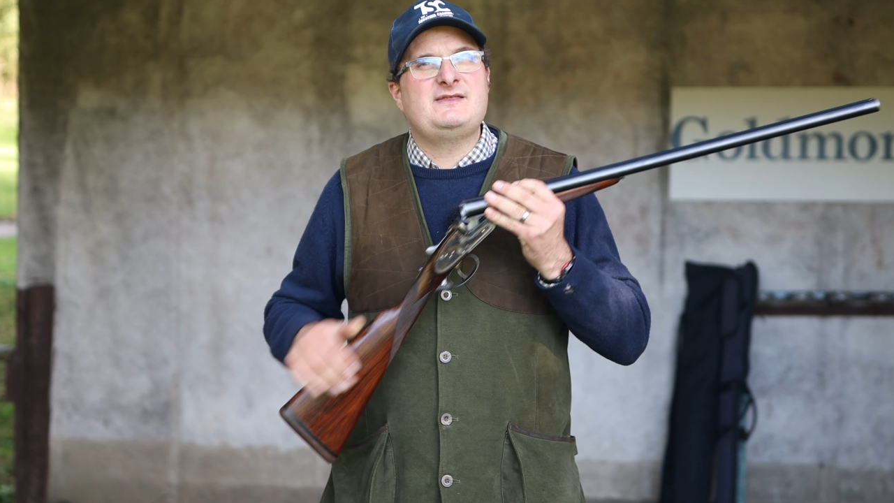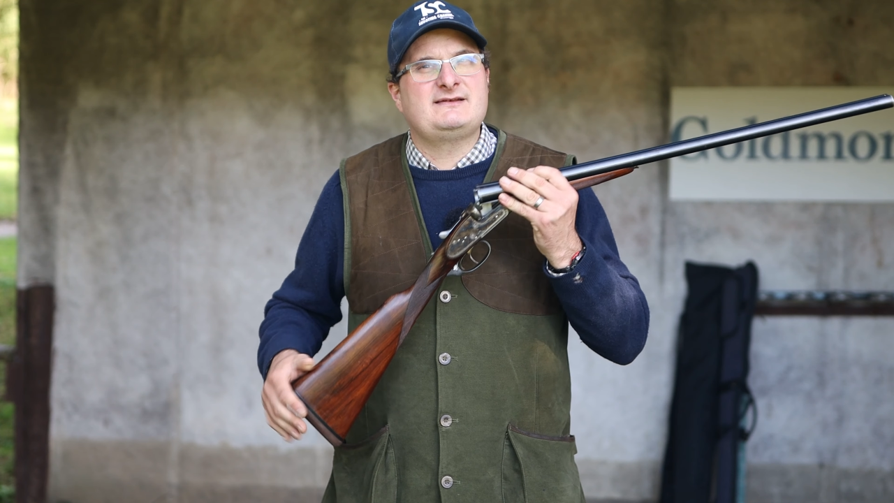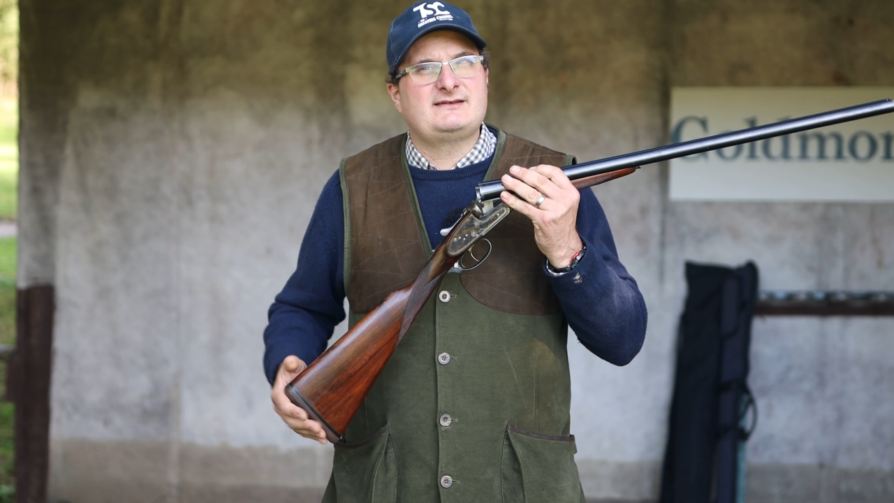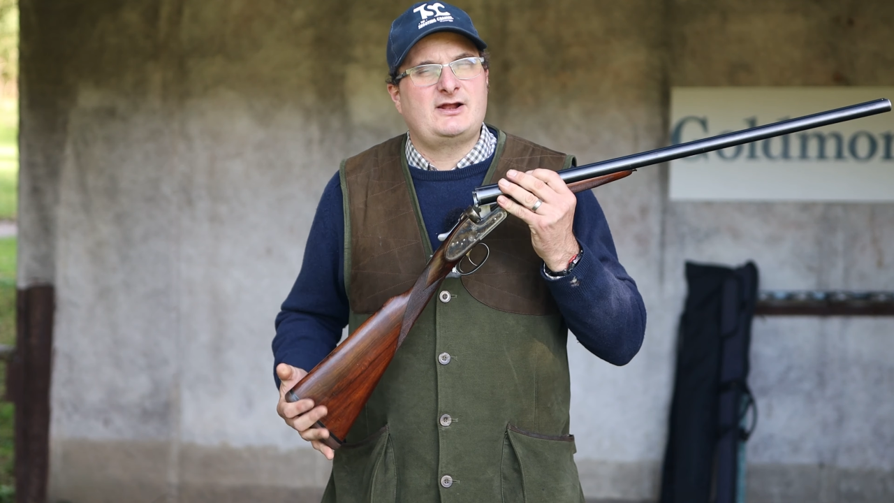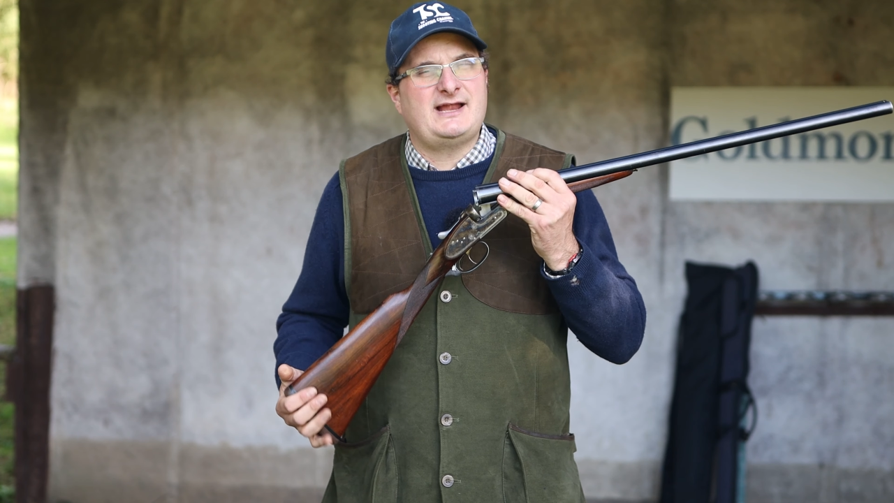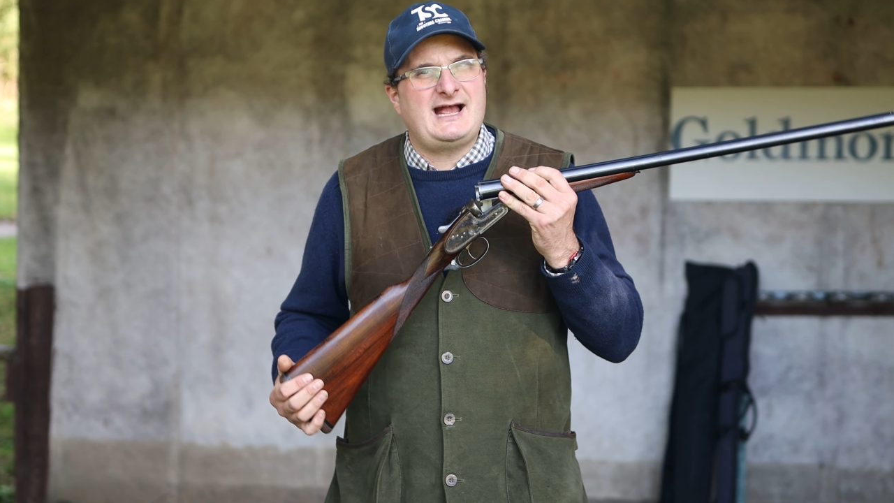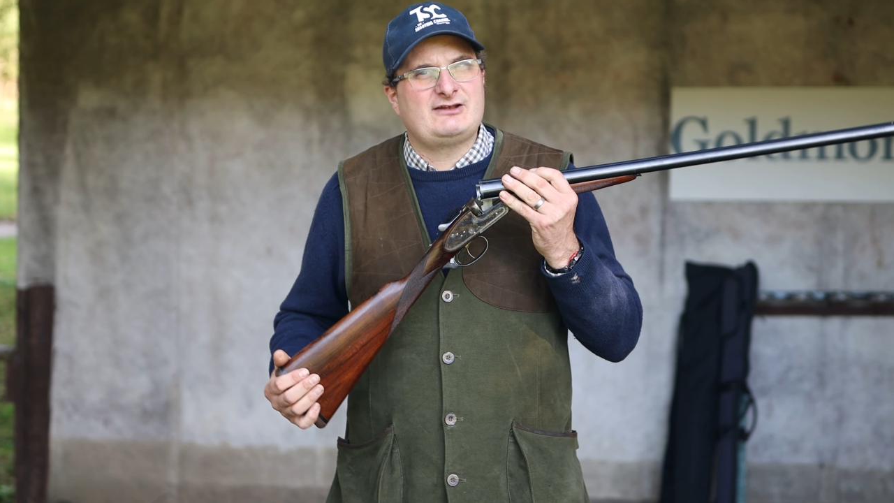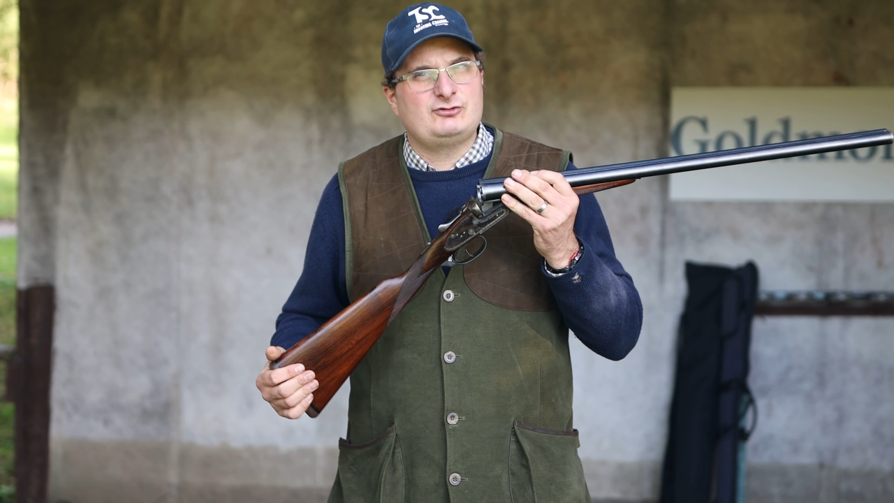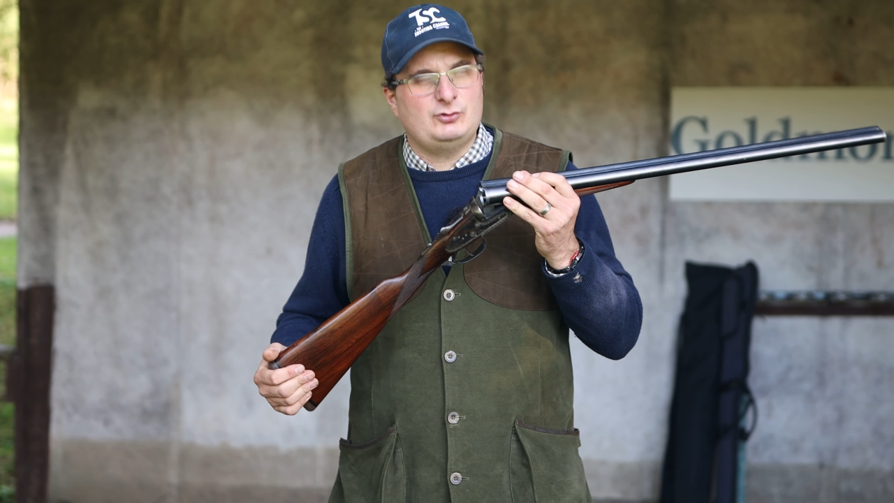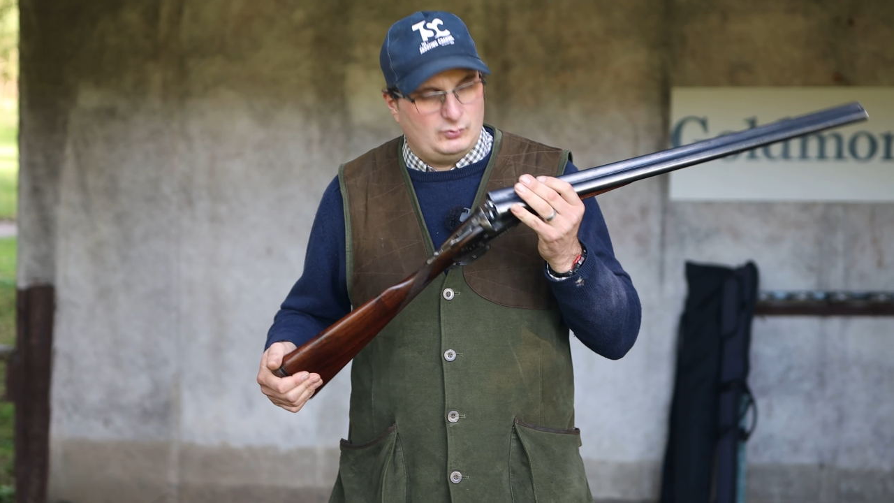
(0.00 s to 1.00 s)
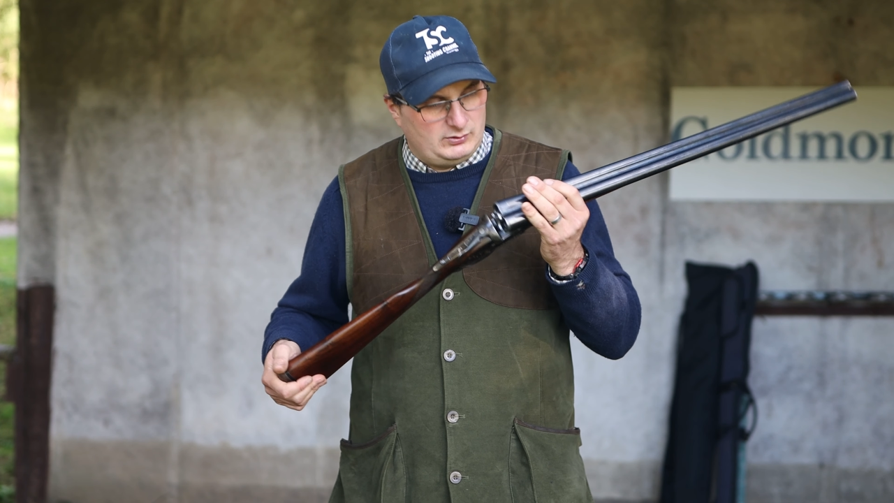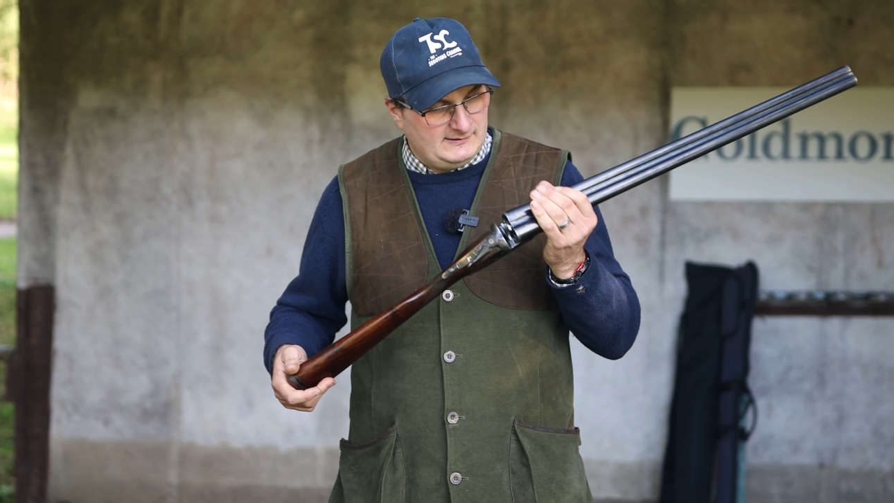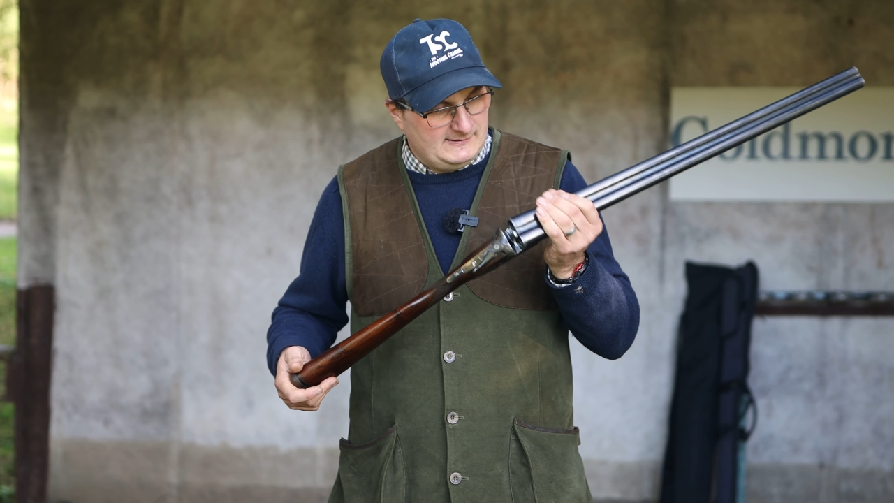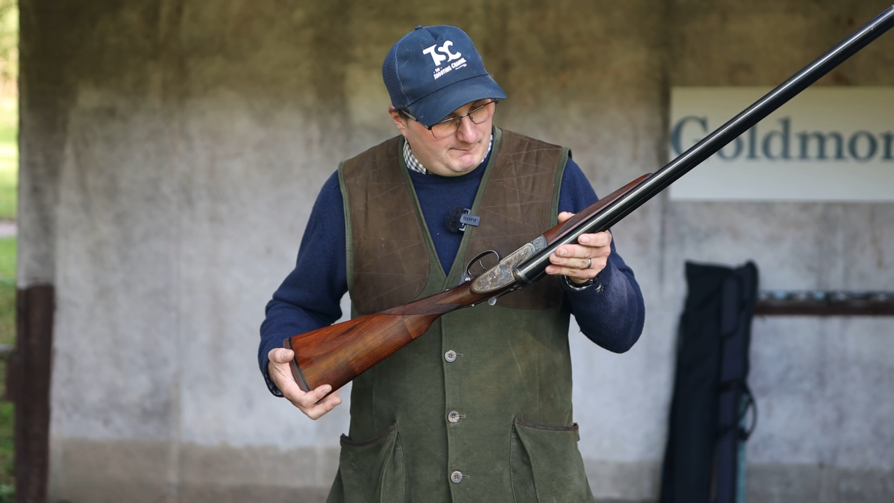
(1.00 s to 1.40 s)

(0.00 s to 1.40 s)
this gun at all,